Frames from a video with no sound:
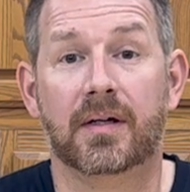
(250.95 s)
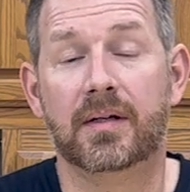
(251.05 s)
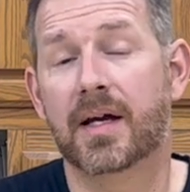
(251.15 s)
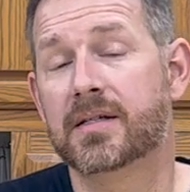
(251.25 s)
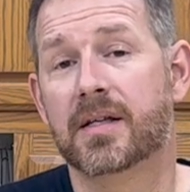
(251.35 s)

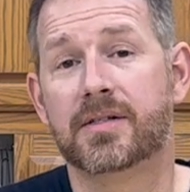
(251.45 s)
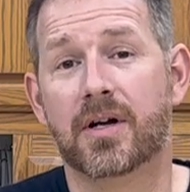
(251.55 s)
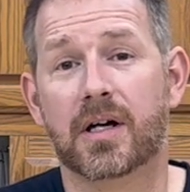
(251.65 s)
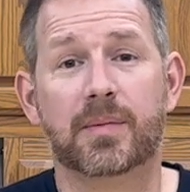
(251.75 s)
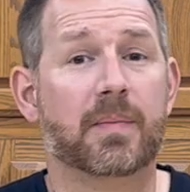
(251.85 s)
Next, let's
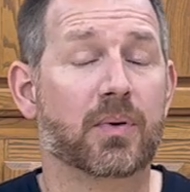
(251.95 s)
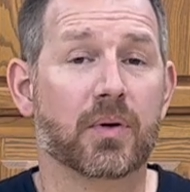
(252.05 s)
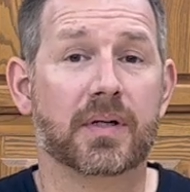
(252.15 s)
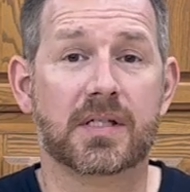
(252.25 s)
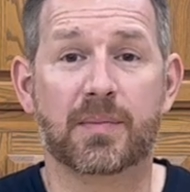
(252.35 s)
talk about
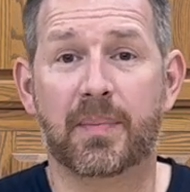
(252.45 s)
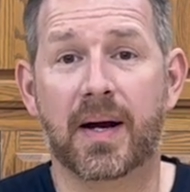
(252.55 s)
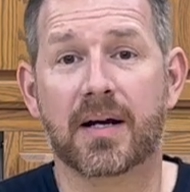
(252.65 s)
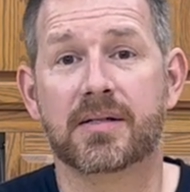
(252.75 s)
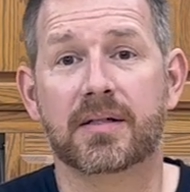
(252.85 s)
pouring some
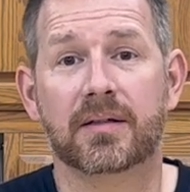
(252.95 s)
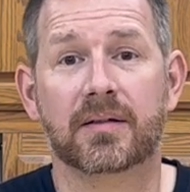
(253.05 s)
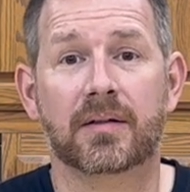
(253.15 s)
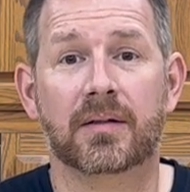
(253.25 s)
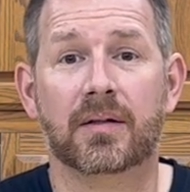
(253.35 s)
epoxy.
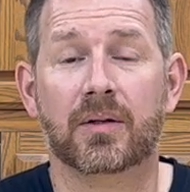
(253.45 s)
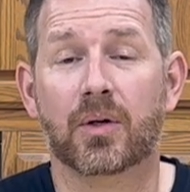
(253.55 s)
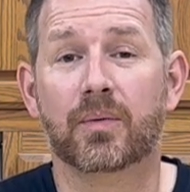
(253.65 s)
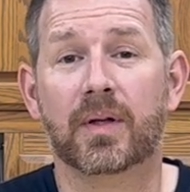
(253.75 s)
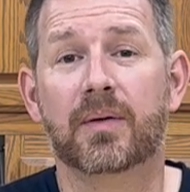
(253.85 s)

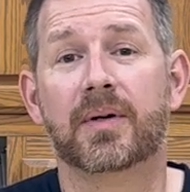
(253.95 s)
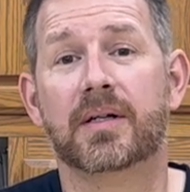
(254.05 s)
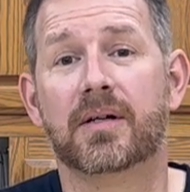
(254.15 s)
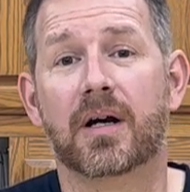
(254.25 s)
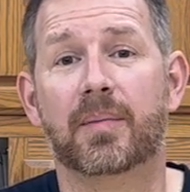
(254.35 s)
Or really, we're going
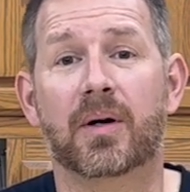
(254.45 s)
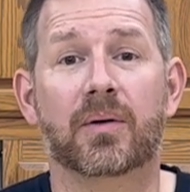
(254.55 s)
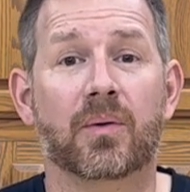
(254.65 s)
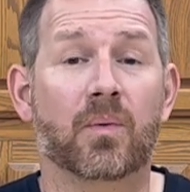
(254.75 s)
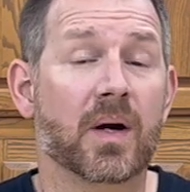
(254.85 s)
to talk
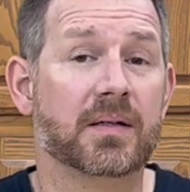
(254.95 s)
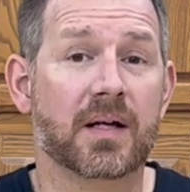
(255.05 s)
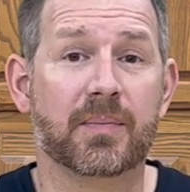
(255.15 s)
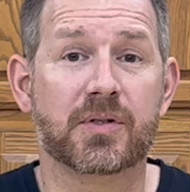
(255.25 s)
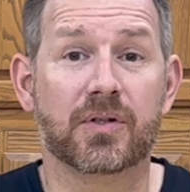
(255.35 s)
about what
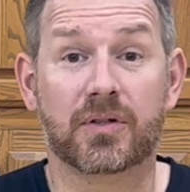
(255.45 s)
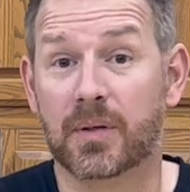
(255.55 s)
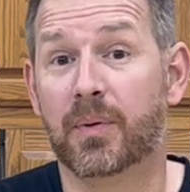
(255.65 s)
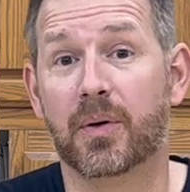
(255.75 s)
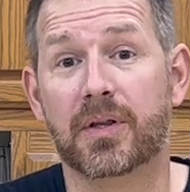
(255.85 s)
temperature
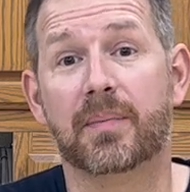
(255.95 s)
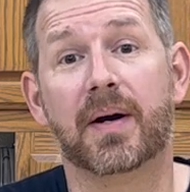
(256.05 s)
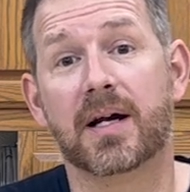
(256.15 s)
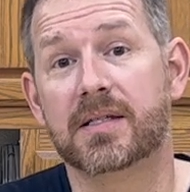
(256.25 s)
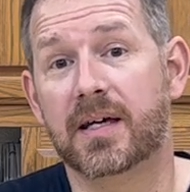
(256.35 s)
to pour the
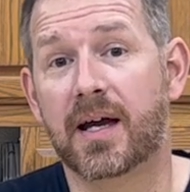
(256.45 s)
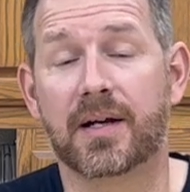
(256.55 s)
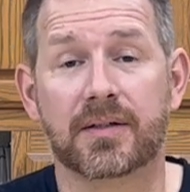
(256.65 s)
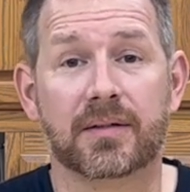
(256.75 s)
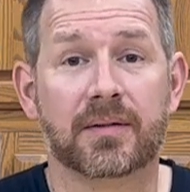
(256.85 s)
epoxy
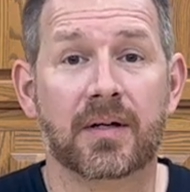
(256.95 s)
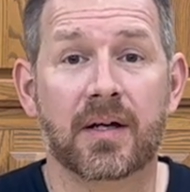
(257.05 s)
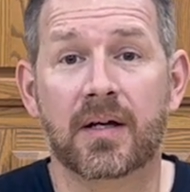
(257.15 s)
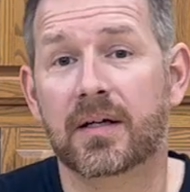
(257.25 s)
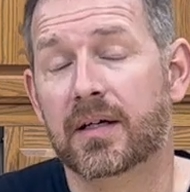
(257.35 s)
at.
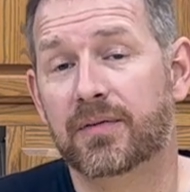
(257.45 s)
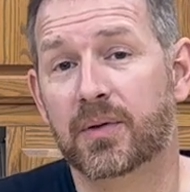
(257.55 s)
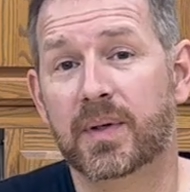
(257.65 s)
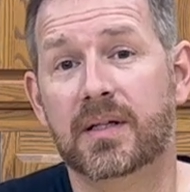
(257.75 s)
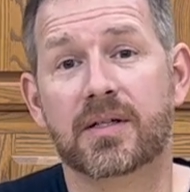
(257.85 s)
If
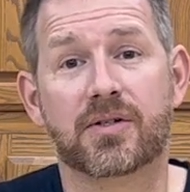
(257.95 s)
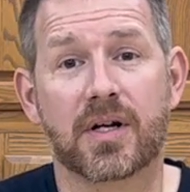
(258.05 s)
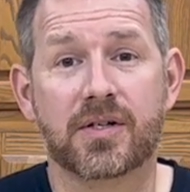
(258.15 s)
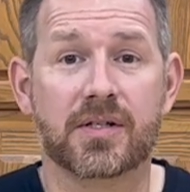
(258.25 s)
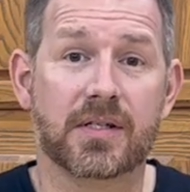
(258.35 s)
you read the
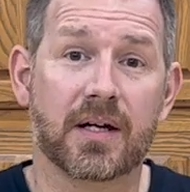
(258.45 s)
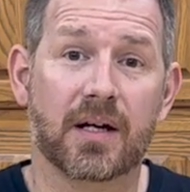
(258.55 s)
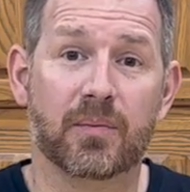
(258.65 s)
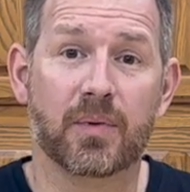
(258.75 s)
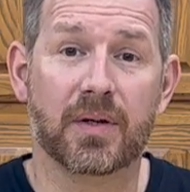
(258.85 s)
instructions that
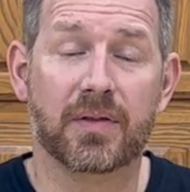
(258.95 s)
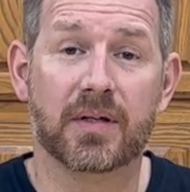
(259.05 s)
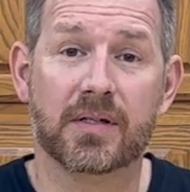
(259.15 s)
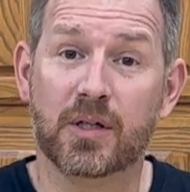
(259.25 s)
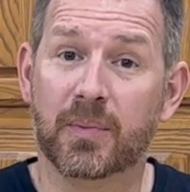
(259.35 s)
come with
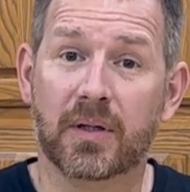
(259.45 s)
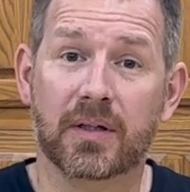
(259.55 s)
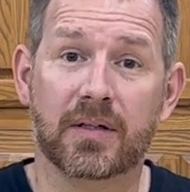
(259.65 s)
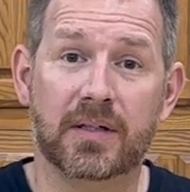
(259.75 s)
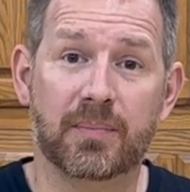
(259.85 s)
the super
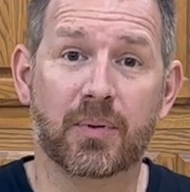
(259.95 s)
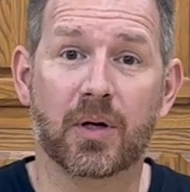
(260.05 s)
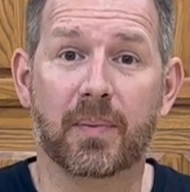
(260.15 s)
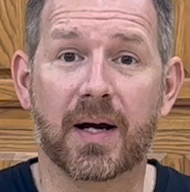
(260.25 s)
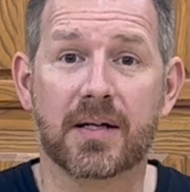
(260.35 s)
clear deep
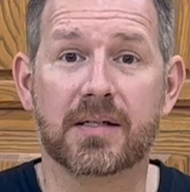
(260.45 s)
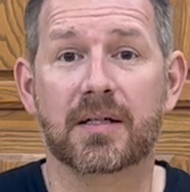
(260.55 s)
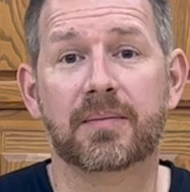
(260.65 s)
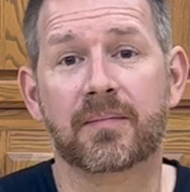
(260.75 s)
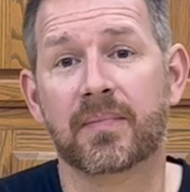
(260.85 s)
pour epoxy,